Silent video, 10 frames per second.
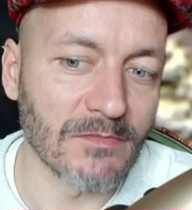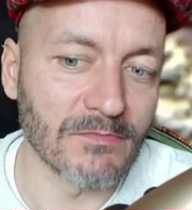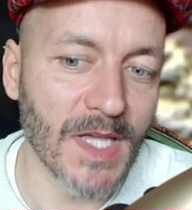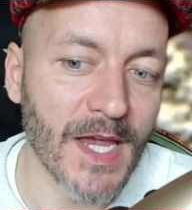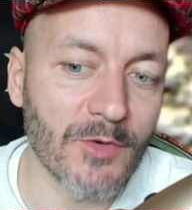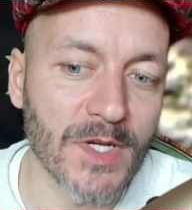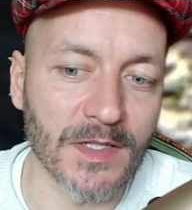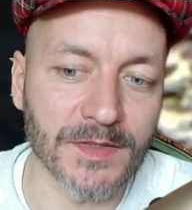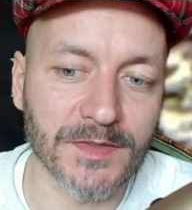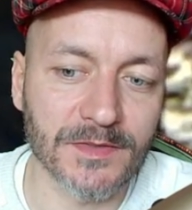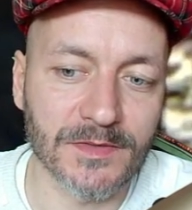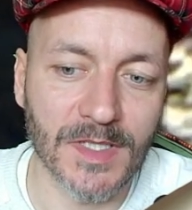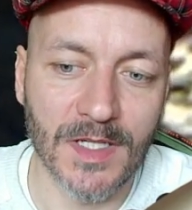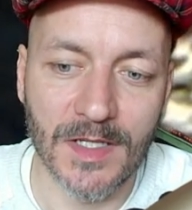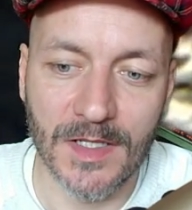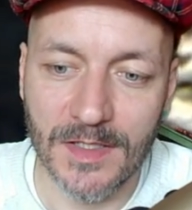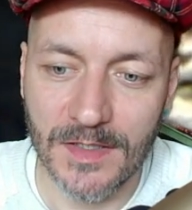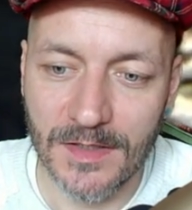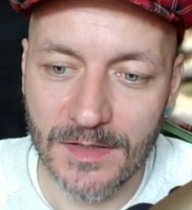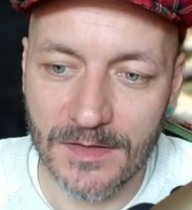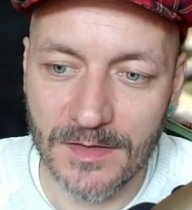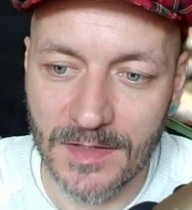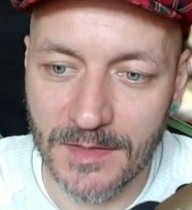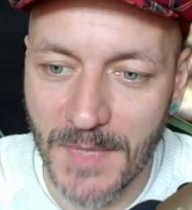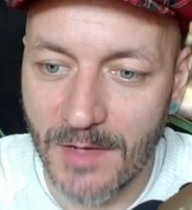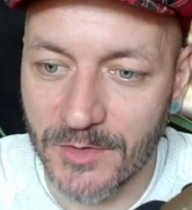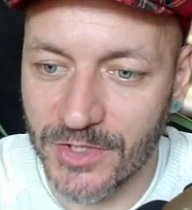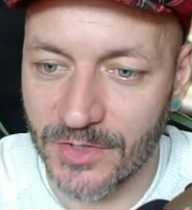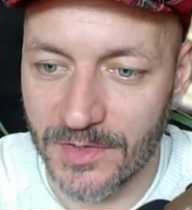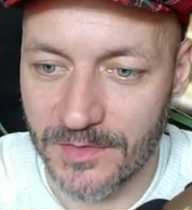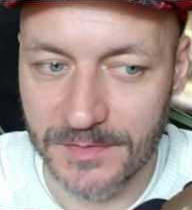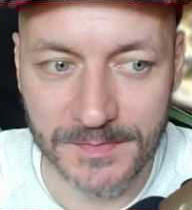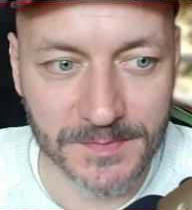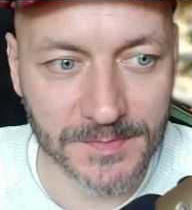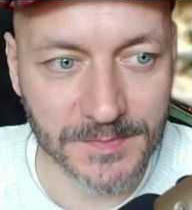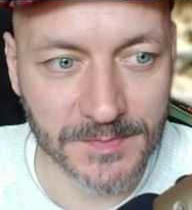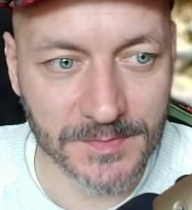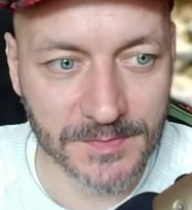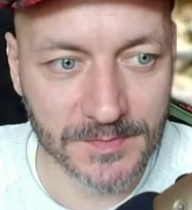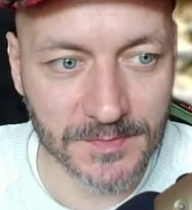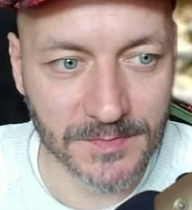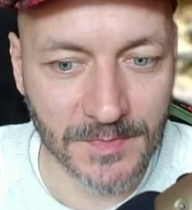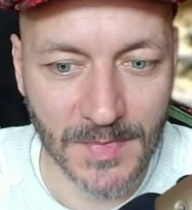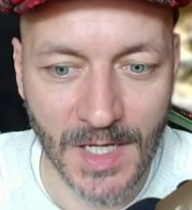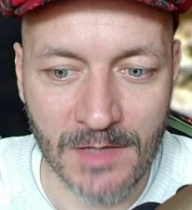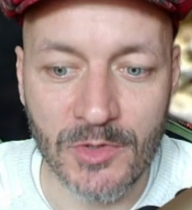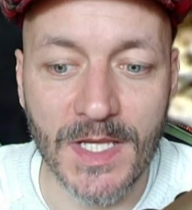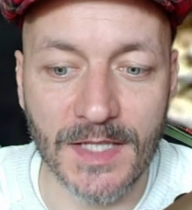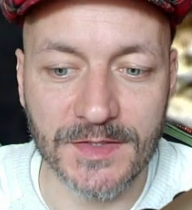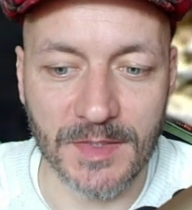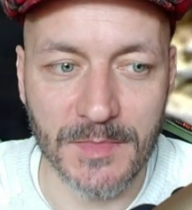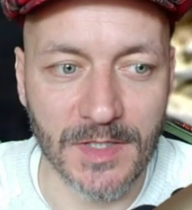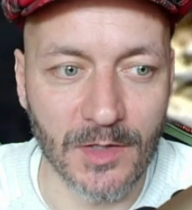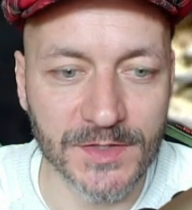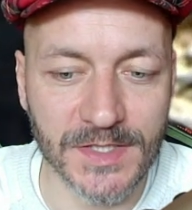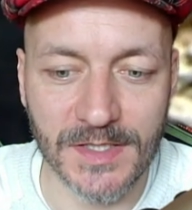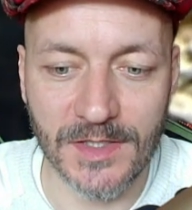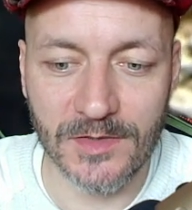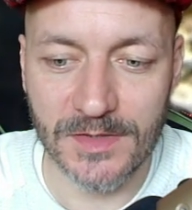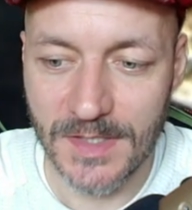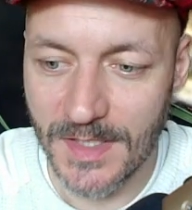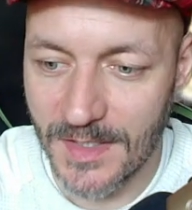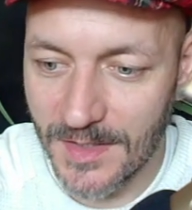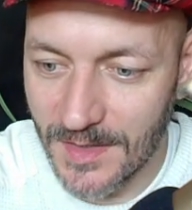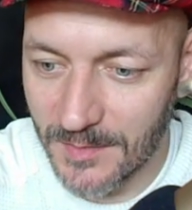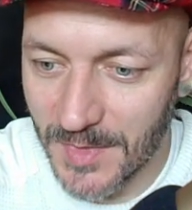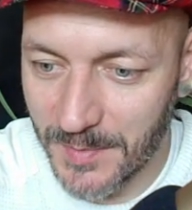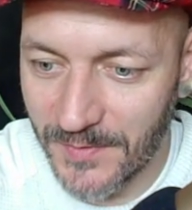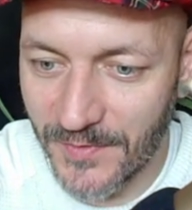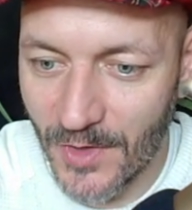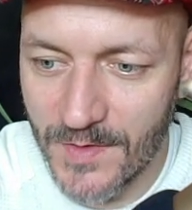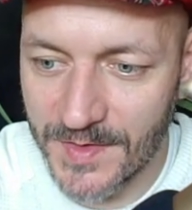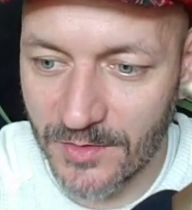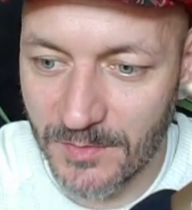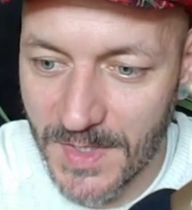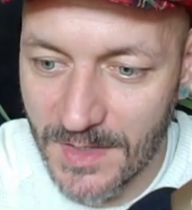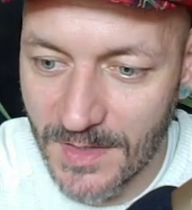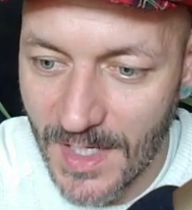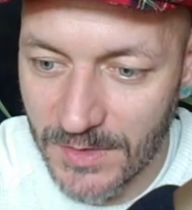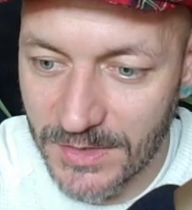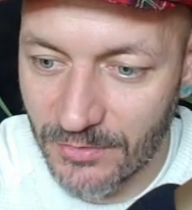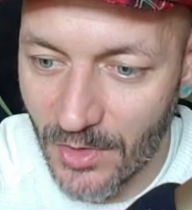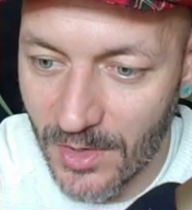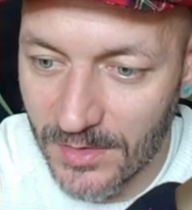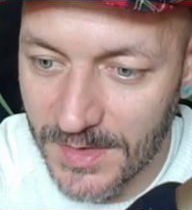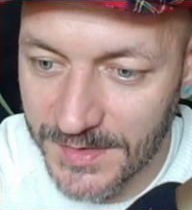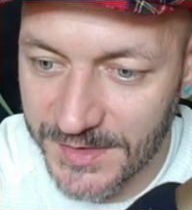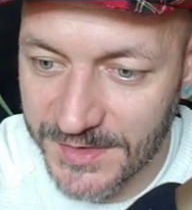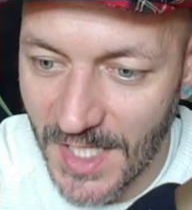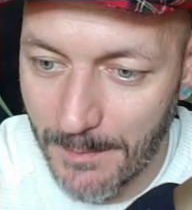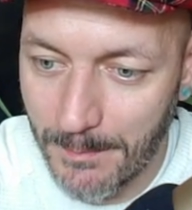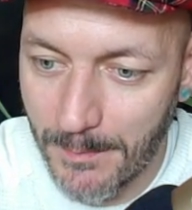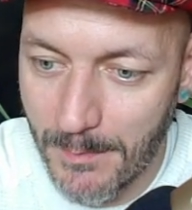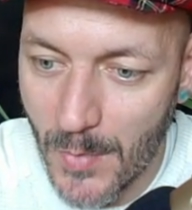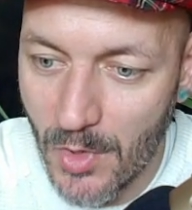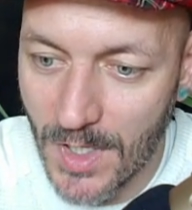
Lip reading: areas. I will show you. I want to get some closer now, but before we zoom in, I will draw some more